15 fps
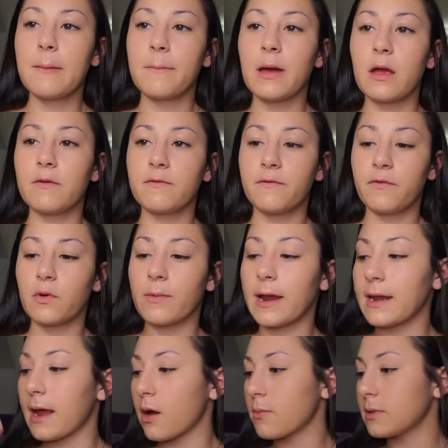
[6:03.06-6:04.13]
But for right
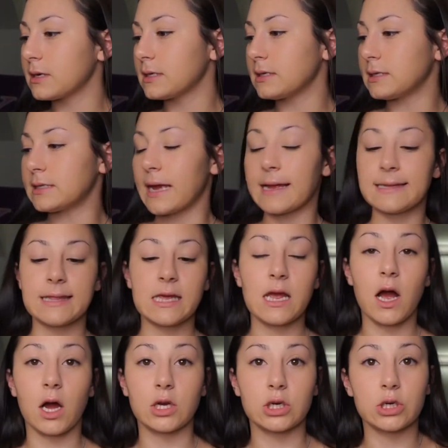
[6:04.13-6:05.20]
now, I'm going to set the
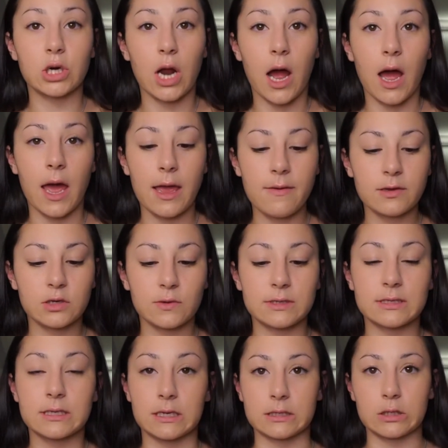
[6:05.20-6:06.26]
under eye so
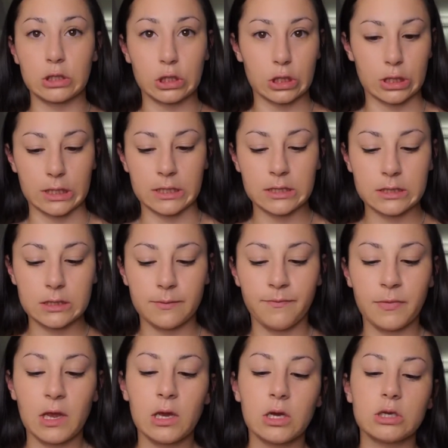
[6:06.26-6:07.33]
it doesn't crease.
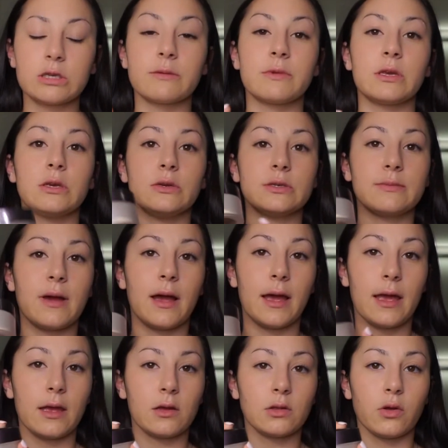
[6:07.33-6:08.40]
So I'm going to use
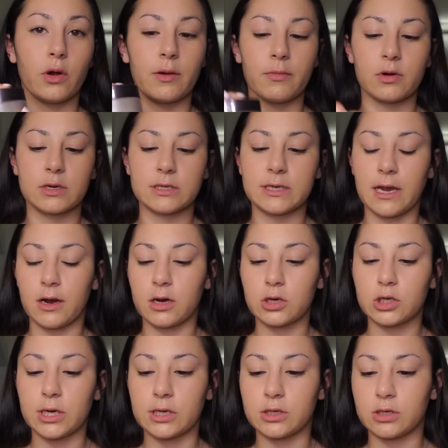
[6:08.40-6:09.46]
my Laura Mercier
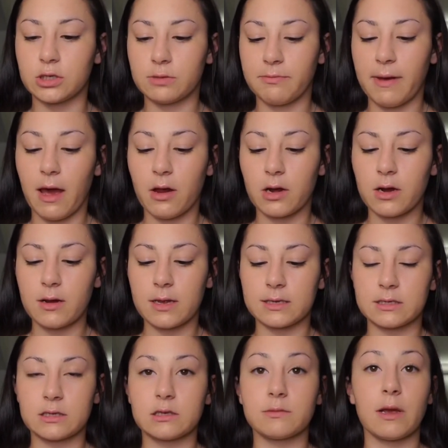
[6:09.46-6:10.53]
translucent powder.
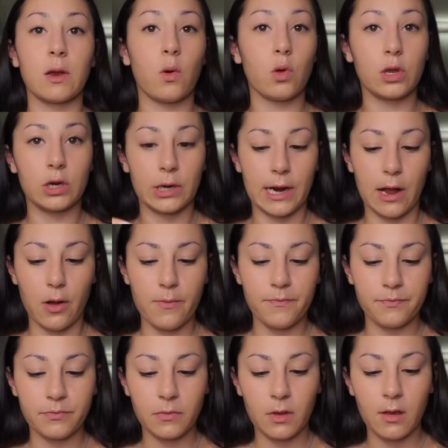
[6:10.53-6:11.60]
This is my holy grail,
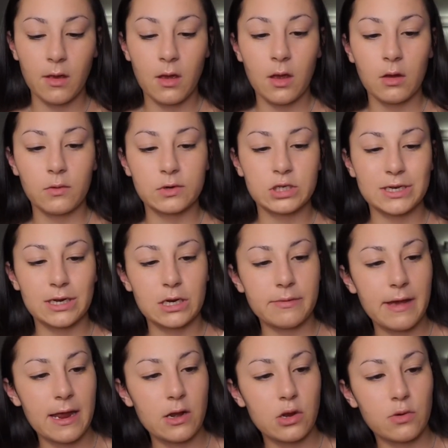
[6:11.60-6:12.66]
which I need to
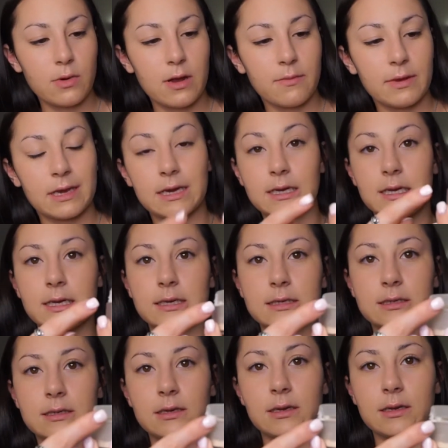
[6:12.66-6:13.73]
buy a new one
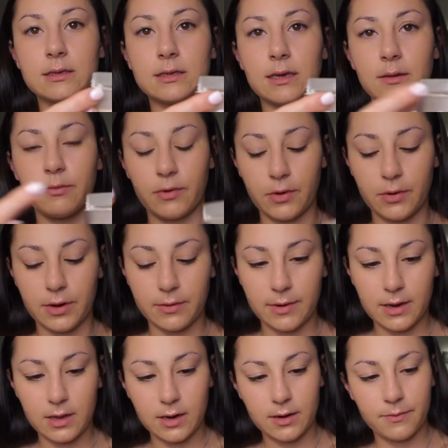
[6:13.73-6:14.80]
because it's like broken
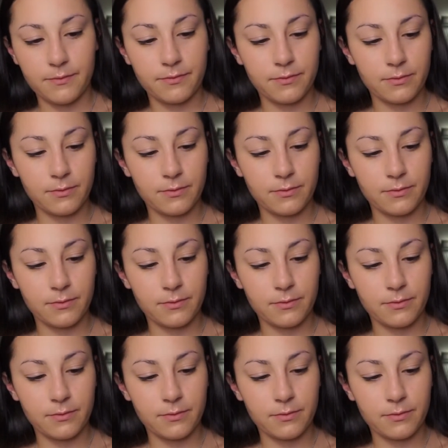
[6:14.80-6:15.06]
right there.